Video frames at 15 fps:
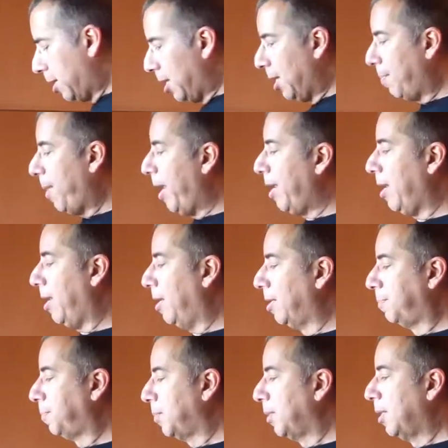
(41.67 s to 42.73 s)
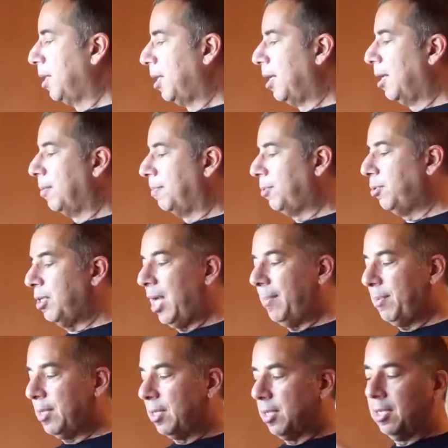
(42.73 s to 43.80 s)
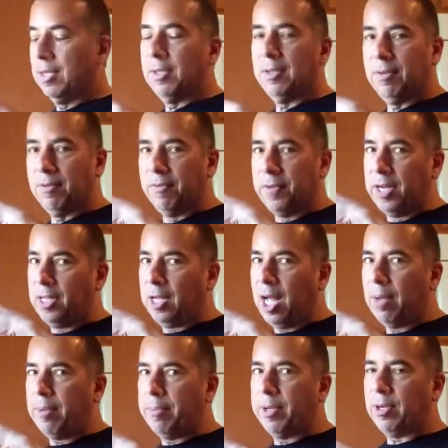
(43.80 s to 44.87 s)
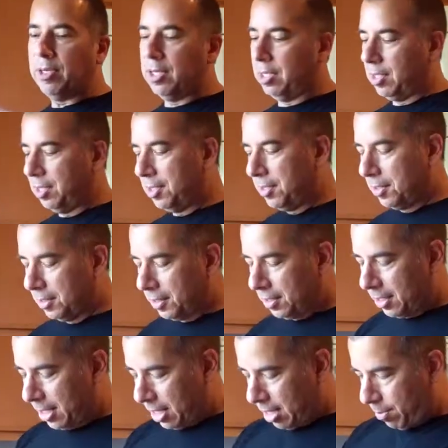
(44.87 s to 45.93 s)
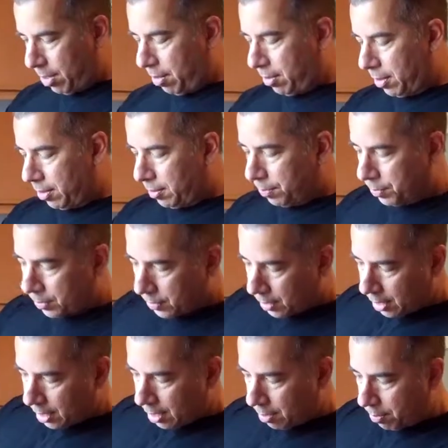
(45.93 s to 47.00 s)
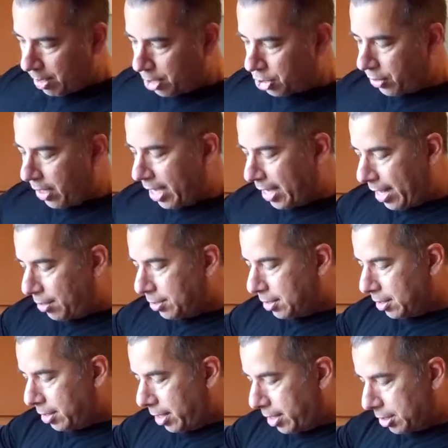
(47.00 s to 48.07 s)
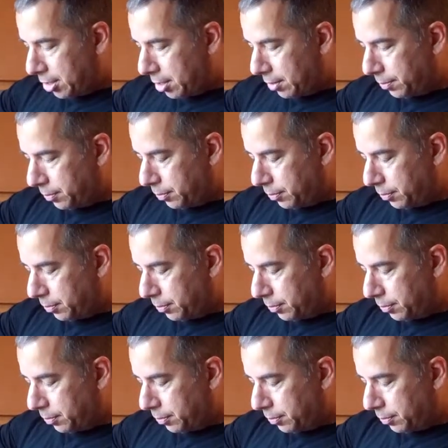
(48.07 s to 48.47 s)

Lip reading: get my Blue Diamond vanilla almond milk, and I'm gonna measure 8 ounces of this.